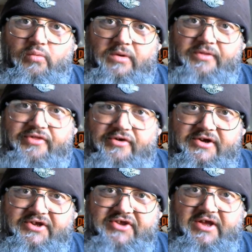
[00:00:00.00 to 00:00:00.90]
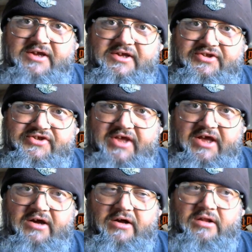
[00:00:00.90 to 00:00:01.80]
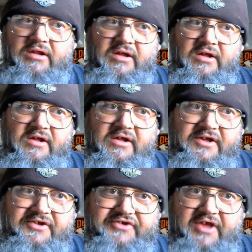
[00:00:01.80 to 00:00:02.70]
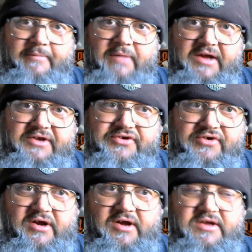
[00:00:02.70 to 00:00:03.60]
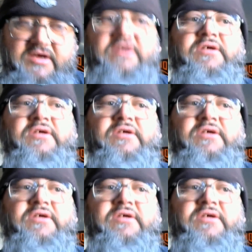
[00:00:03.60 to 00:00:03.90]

1/32 scale semi truck